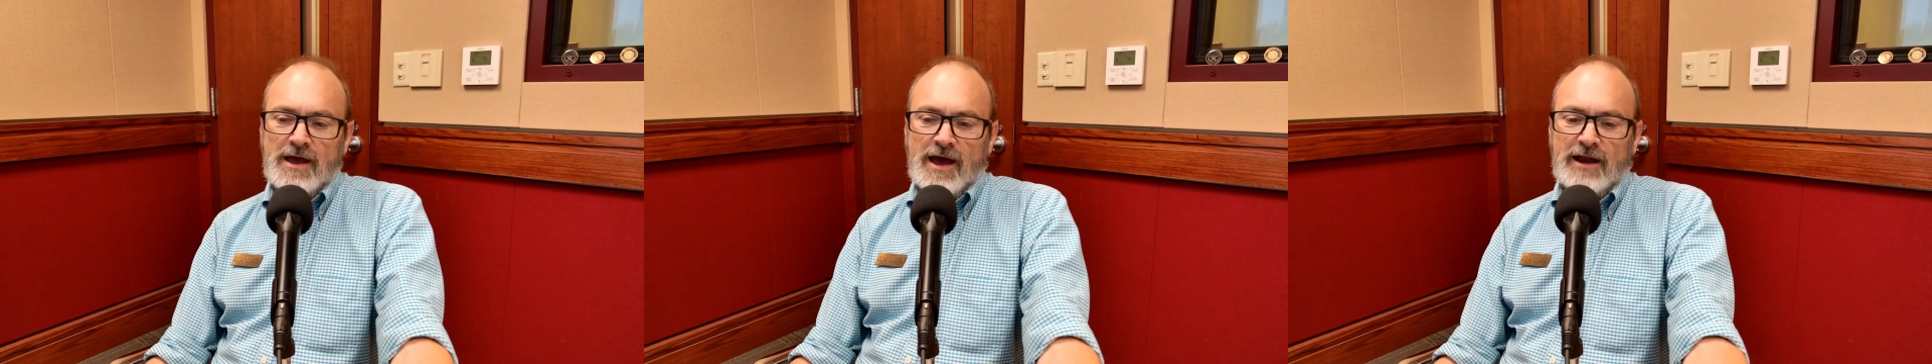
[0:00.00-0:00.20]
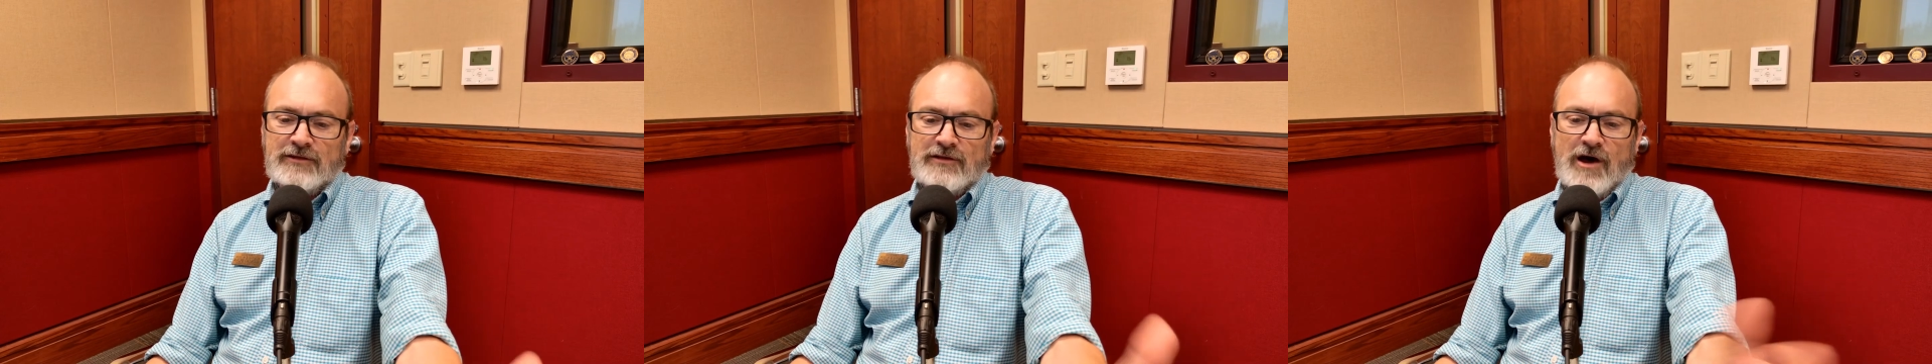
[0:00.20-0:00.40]

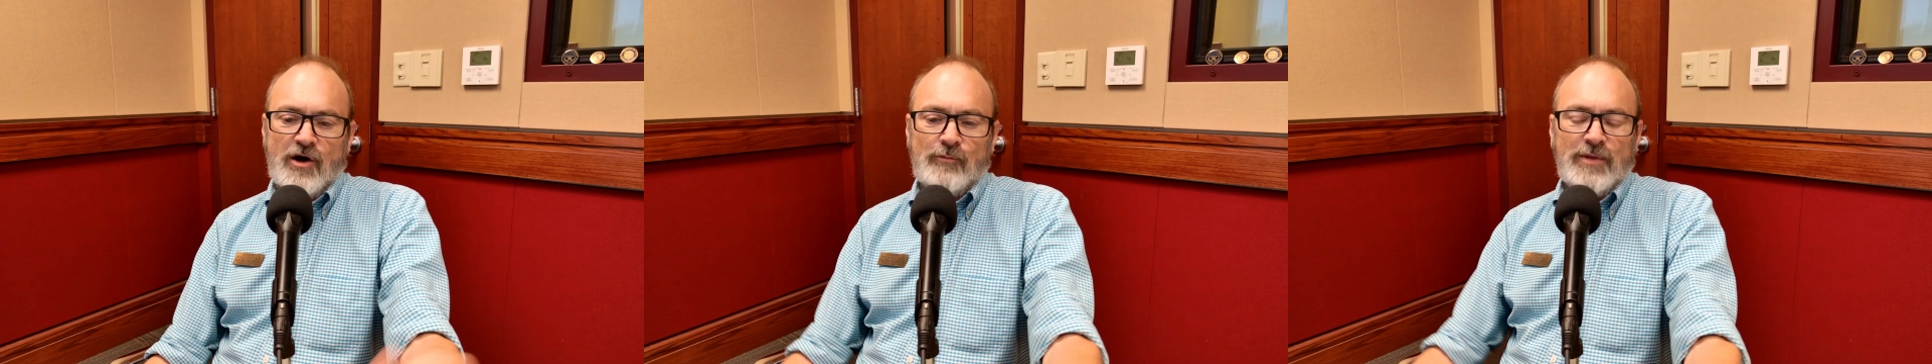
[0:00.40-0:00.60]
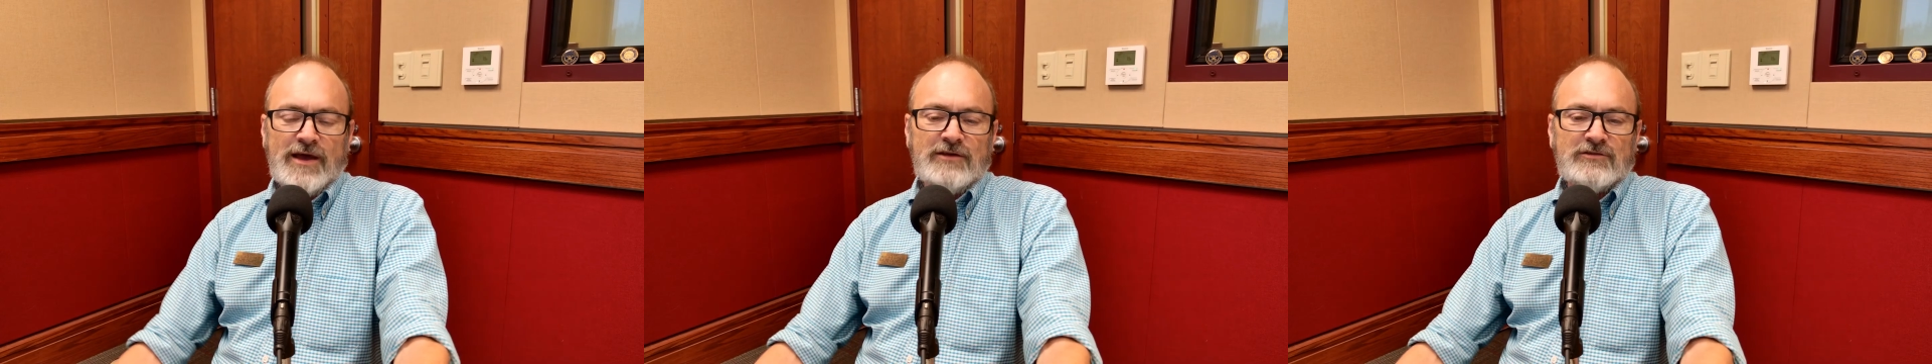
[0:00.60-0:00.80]
And it's all
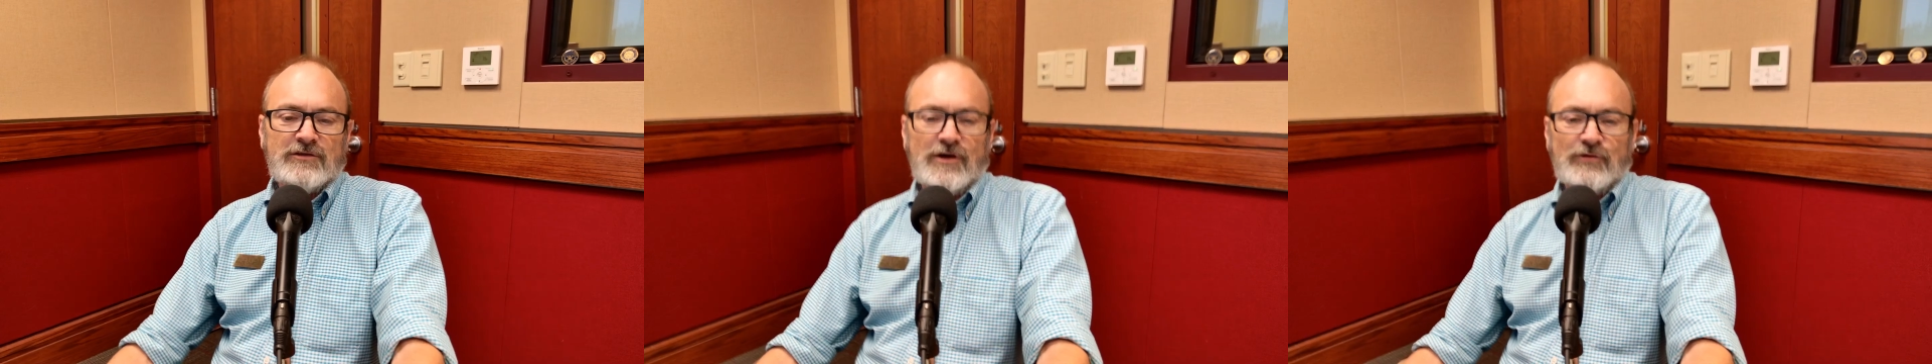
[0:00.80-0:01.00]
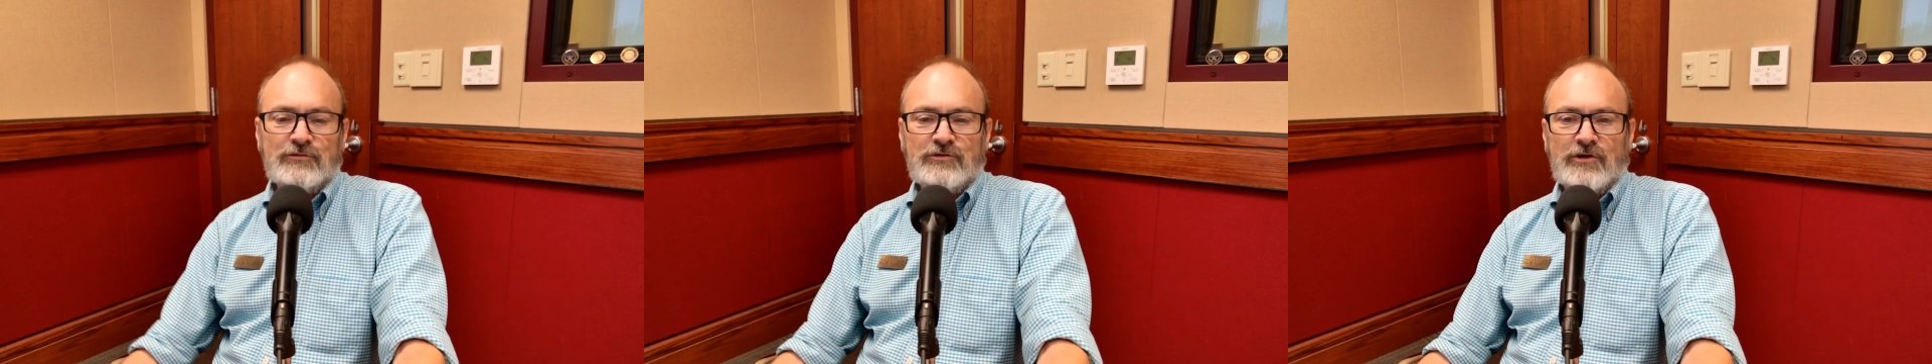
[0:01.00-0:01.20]
based
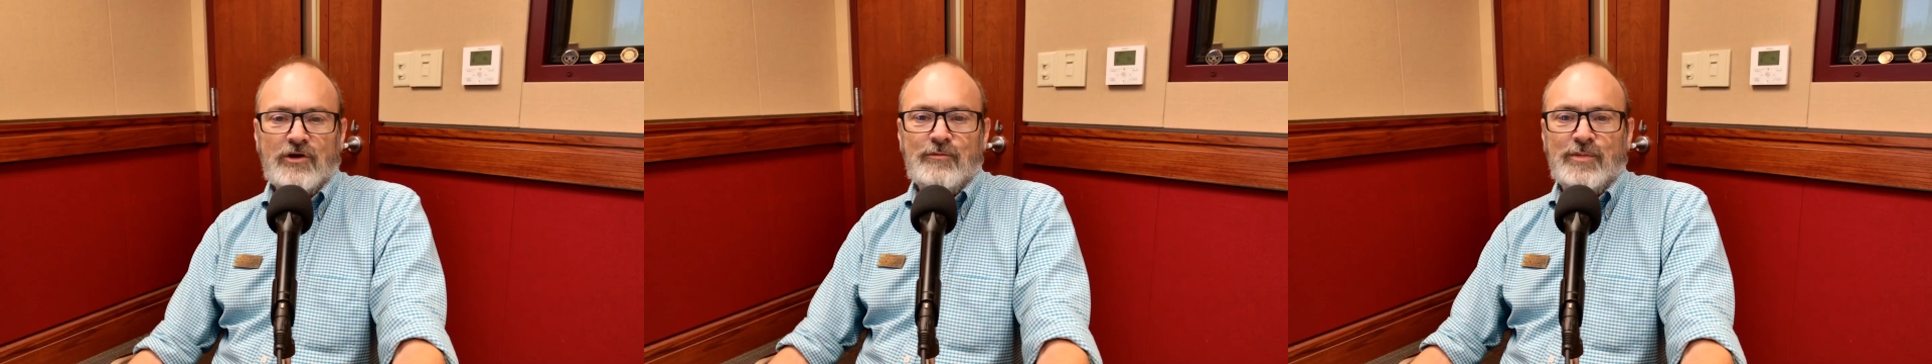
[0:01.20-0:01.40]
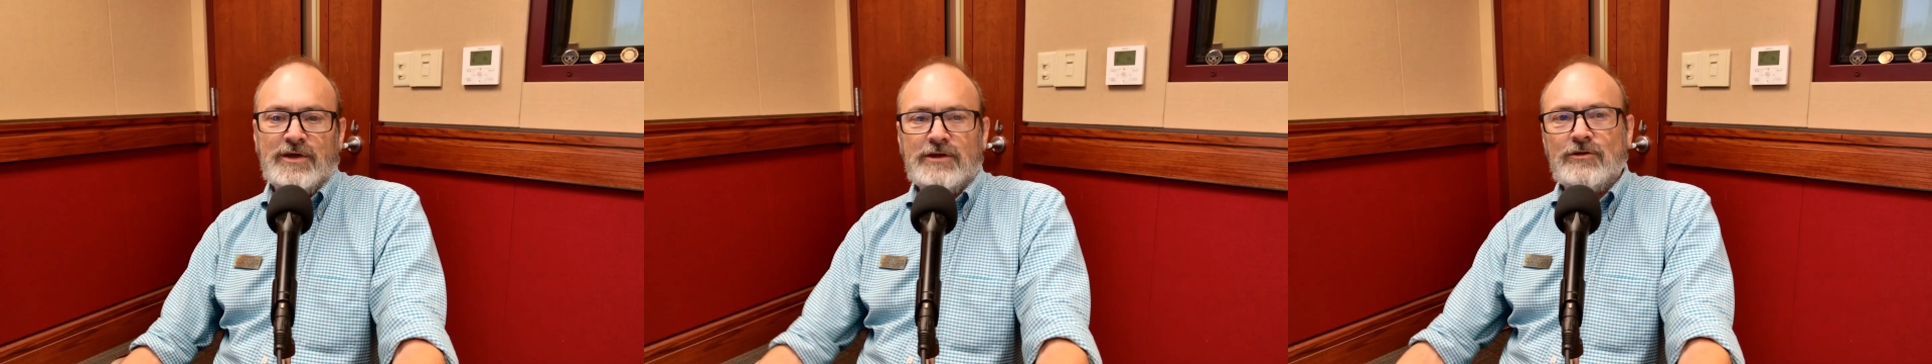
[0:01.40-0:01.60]
on
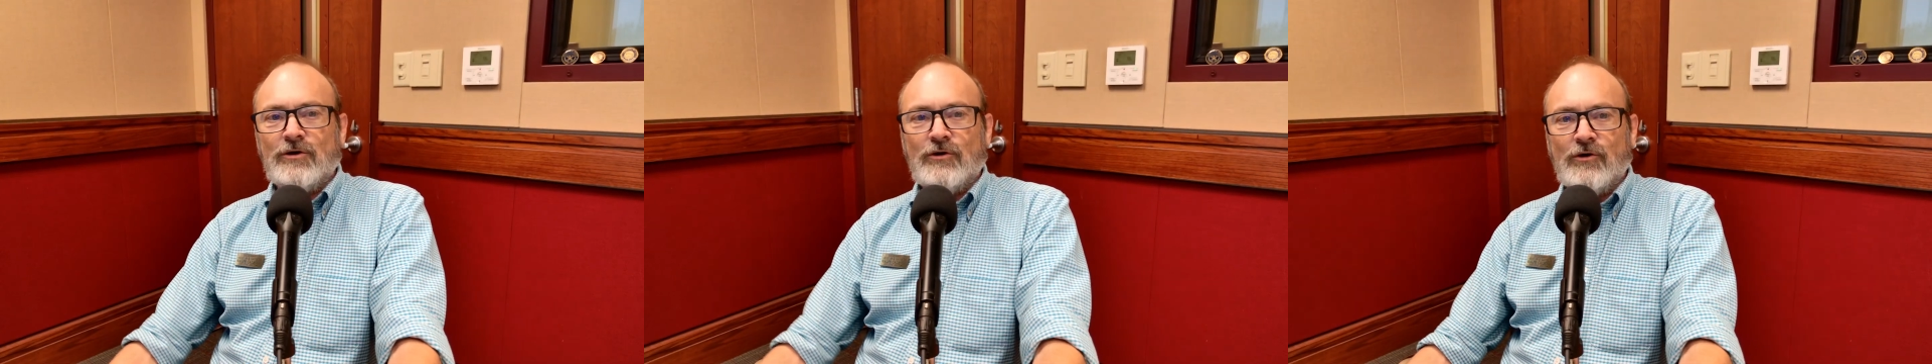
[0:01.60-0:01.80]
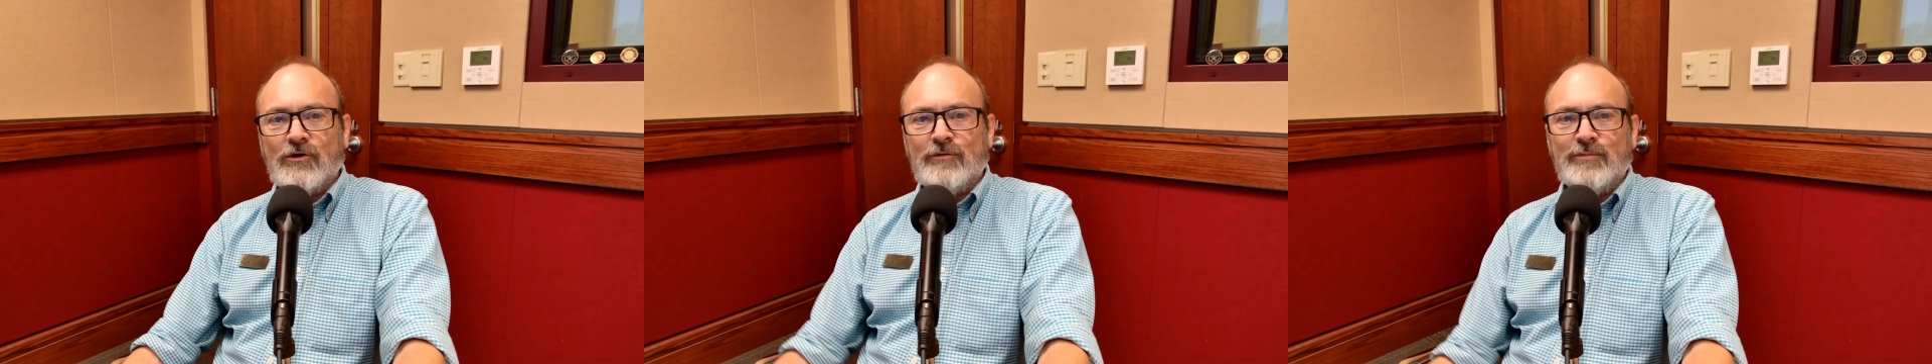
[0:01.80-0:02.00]
Joe
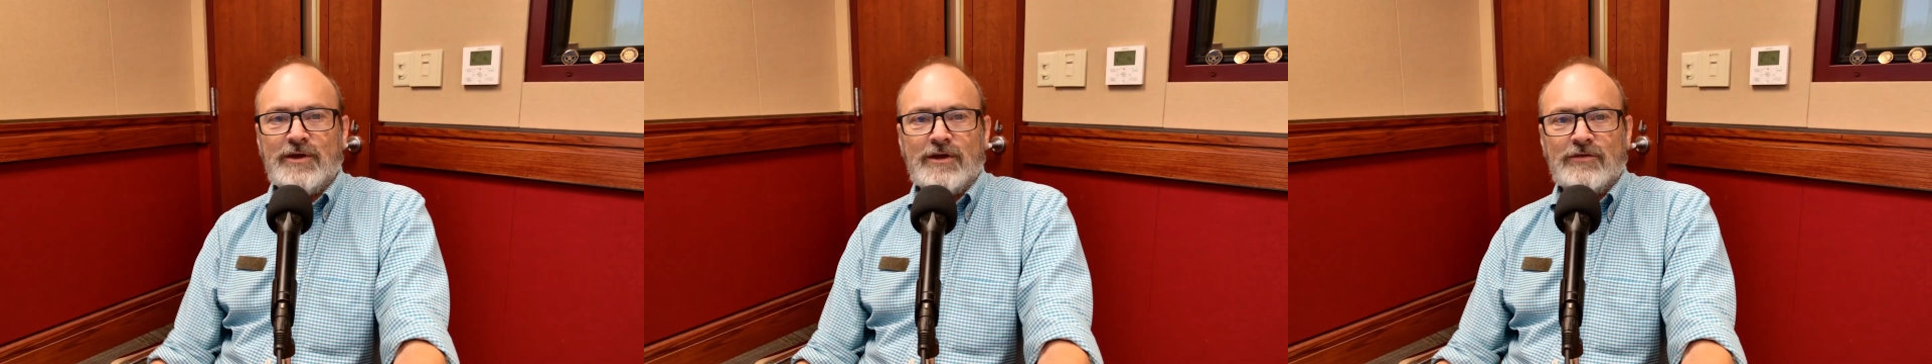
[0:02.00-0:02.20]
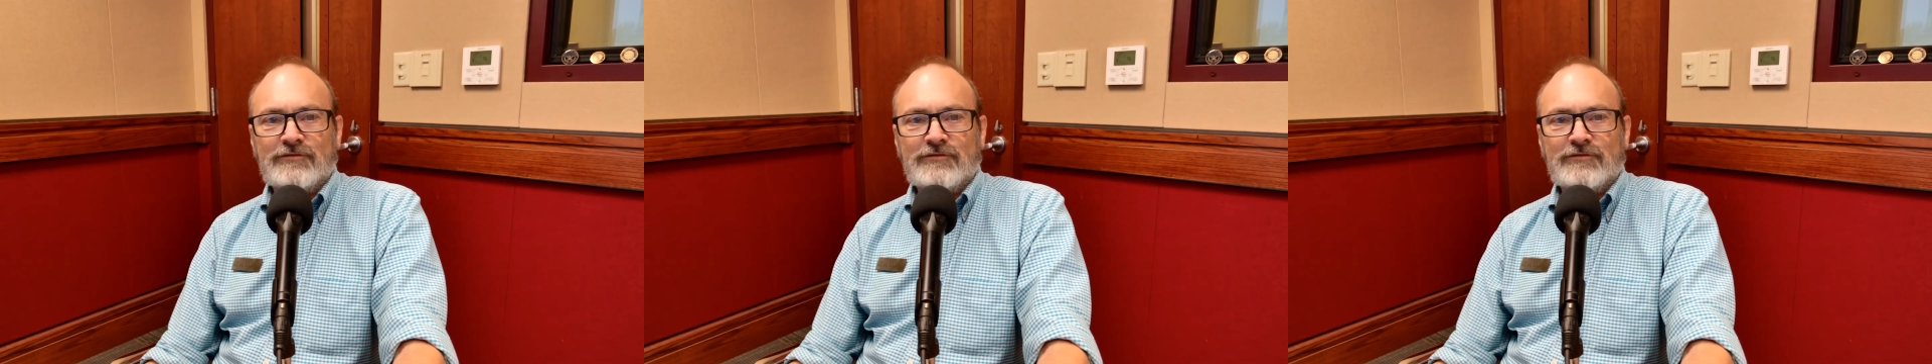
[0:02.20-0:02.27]
Biedenharn being